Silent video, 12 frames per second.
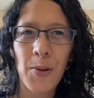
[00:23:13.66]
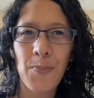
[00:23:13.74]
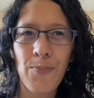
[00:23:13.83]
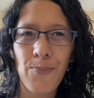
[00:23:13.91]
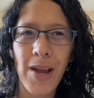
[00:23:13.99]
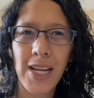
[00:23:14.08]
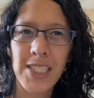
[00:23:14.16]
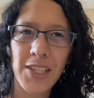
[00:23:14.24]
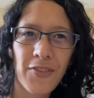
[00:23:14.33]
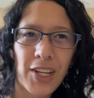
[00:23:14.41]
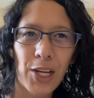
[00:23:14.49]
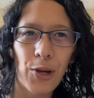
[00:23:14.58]
back to the
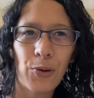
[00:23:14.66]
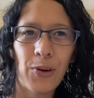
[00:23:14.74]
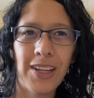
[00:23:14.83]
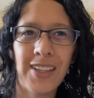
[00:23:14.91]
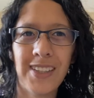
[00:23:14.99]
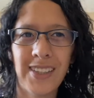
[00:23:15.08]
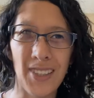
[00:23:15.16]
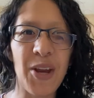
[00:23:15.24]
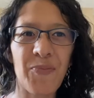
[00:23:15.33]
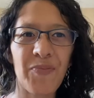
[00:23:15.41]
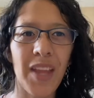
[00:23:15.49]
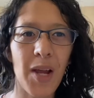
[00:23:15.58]
video. Okay,
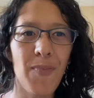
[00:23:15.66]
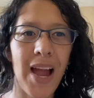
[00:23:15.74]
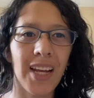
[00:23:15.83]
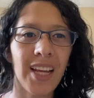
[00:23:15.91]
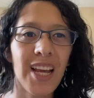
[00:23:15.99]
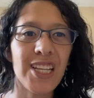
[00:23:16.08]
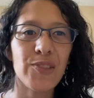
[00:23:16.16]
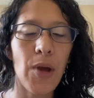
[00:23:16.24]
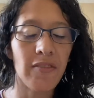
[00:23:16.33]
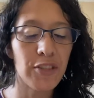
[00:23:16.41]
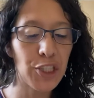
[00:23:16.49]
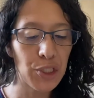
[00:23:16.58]
I'm back. So
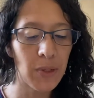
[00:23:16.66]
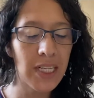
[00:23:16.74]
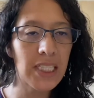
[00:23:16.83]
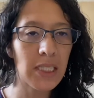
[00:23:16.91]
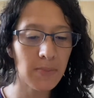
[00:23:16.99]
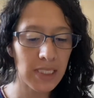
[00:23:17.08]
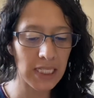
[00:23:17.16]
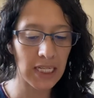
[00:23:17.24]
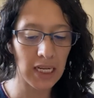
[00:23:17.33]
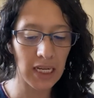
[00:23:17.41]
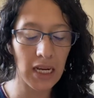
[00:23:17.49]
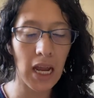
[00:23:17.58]
after doing some
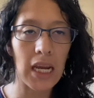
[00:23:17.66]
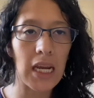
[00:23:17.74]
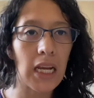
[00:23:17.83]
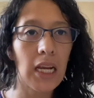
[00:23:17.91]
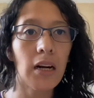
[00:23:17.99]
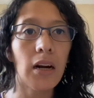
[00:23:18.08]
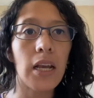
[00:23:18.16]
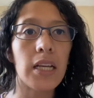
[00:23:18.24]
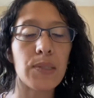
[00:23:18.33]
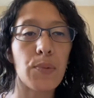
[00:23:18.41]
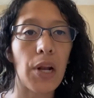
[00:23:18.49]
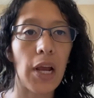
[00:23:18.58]
digging, here is
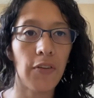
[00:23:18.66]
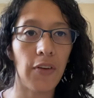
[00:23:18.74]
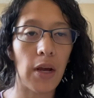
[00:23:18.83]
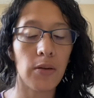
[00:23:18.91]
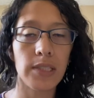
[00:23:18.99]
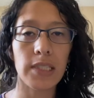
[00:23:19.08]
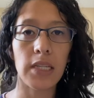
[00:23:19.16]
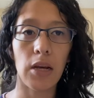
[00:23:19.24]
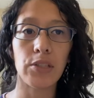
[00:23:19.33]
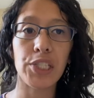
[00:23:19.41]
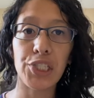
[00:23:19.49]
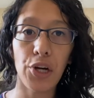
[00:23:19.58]
what I found. Now
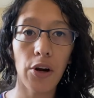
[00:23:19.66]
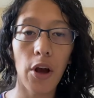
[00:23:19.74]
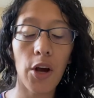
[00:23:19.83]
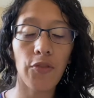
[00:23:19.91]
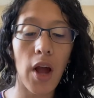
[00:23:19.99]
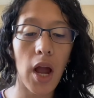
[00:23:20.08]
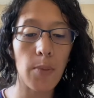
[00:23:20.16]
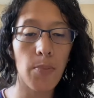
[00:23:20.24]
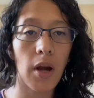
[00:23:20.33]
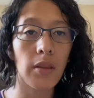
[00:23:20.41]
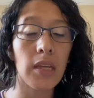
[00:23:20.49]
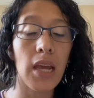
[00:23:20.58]
to start off, I
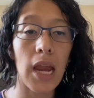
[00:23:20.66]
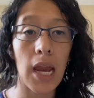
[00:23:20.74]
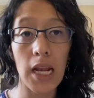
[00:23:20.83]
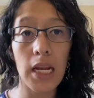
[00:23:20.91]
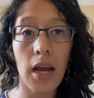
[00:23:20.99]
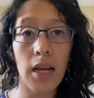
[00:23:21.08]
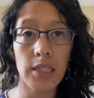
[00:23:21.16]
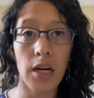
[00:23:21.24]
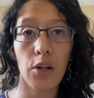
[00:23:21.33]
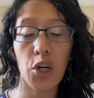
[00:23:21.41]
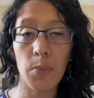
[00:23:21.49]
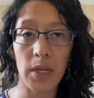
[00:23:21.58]
bought the
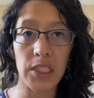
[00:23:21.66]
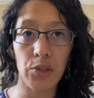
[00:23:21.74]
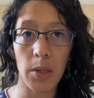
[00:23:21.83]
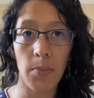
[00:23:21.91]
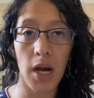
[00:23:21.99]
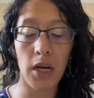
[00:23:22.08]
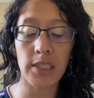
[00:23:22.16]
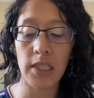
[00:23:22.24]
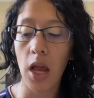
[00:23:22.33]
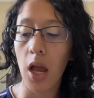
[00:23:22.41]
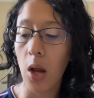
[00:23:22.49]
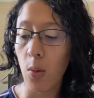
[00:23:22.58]
$89 mystery box,
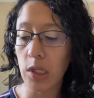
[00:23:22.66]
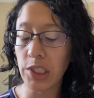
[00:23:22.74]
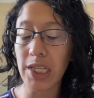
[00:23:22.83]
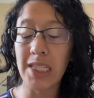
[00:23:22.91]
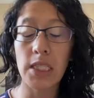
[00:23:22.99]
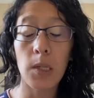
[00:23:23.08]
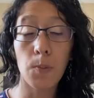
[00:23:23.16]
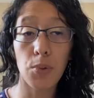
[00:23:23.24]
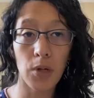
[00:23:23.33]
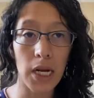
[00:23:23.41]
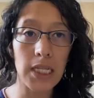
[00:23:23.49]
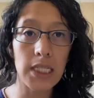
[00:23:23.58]
which is the
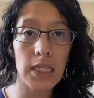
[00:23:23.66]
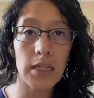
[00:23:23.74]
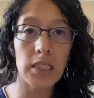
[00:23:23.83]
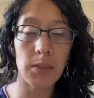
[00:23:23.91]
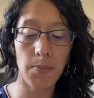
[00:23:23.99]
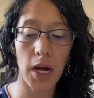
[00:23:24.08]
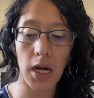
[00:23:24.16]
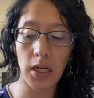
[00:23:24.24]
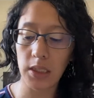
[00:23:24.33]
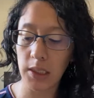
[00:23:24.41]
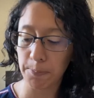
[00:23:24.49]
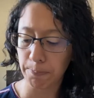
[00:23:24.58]
priciest box.